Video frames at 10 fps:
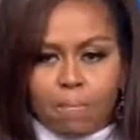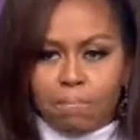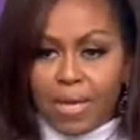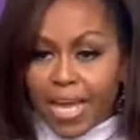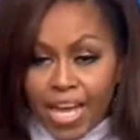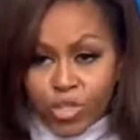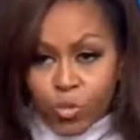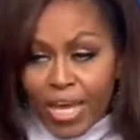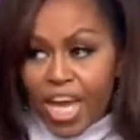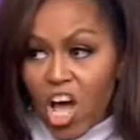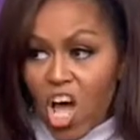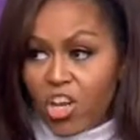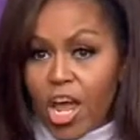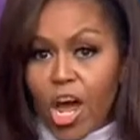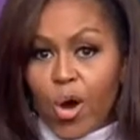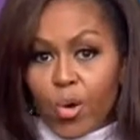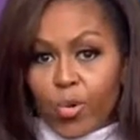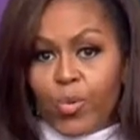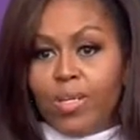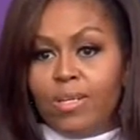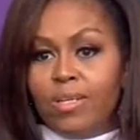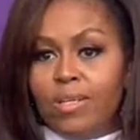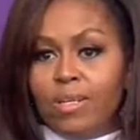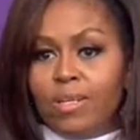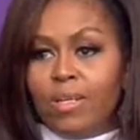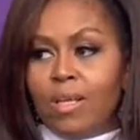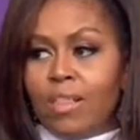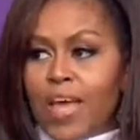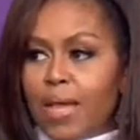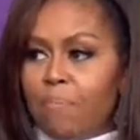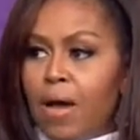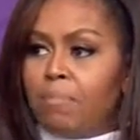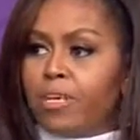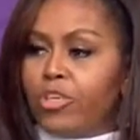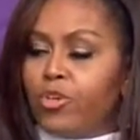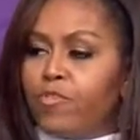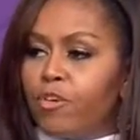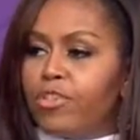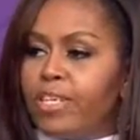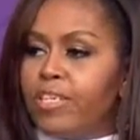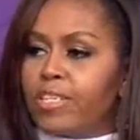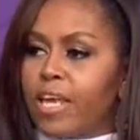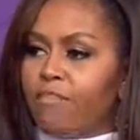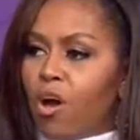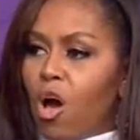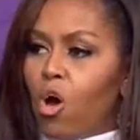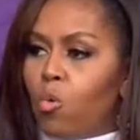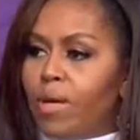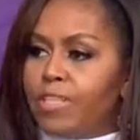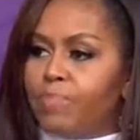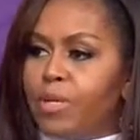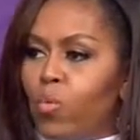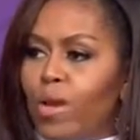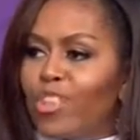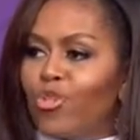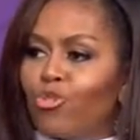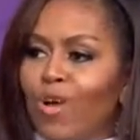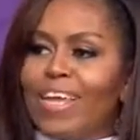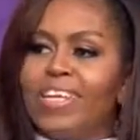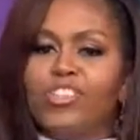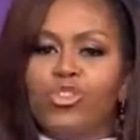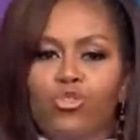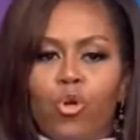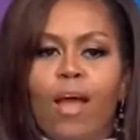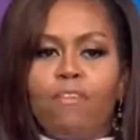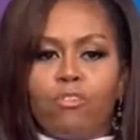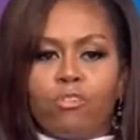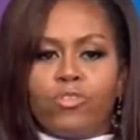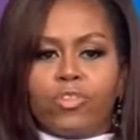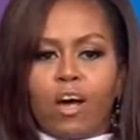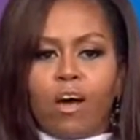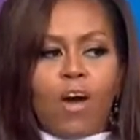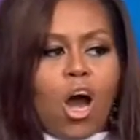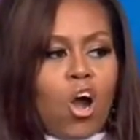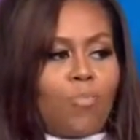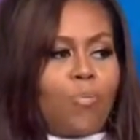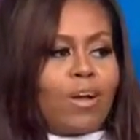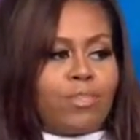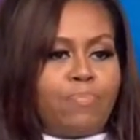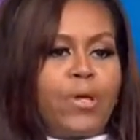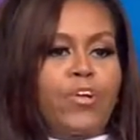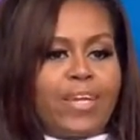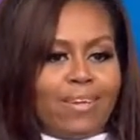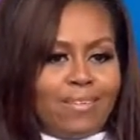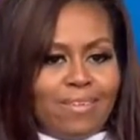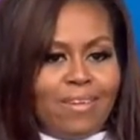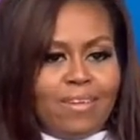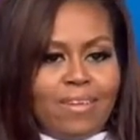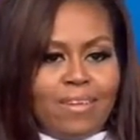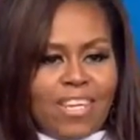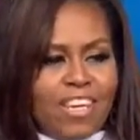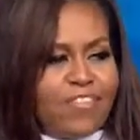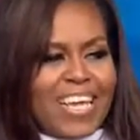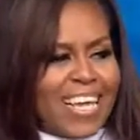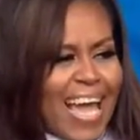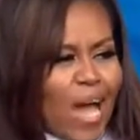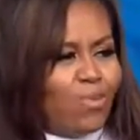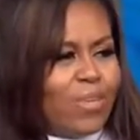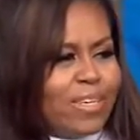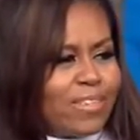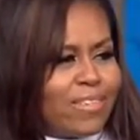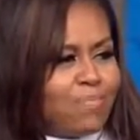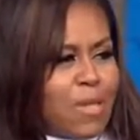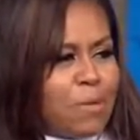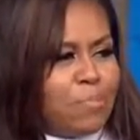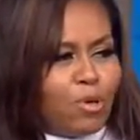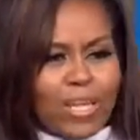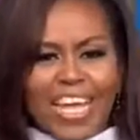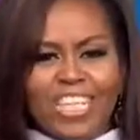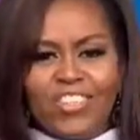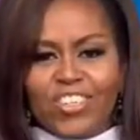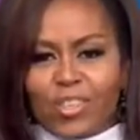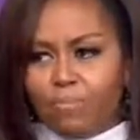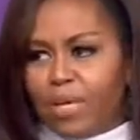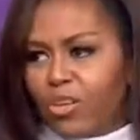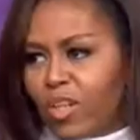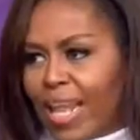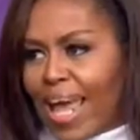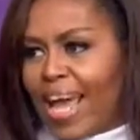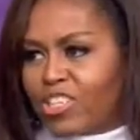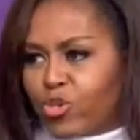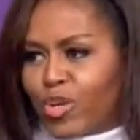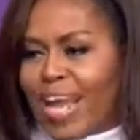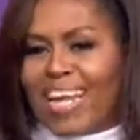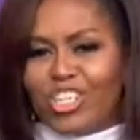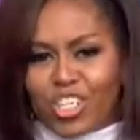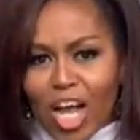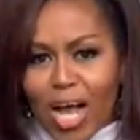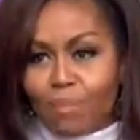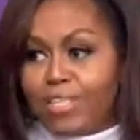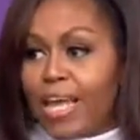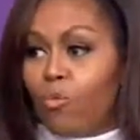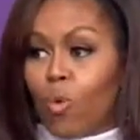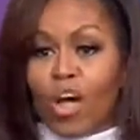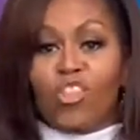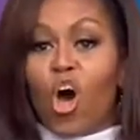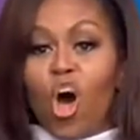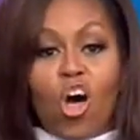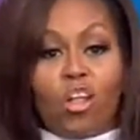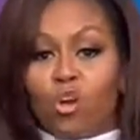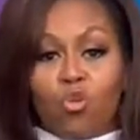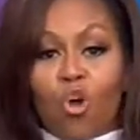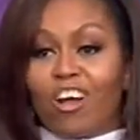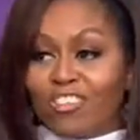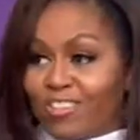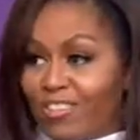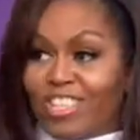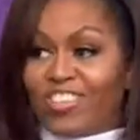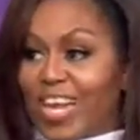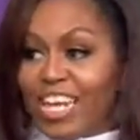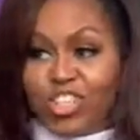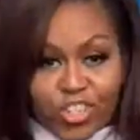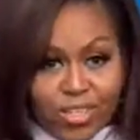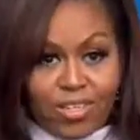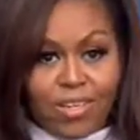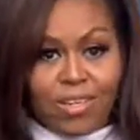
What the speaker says: Because we all know that public universities have always been one of the greatest drivers of our prosperity, lifting countless people into the middle class, creating jobs and wealth all across this nation.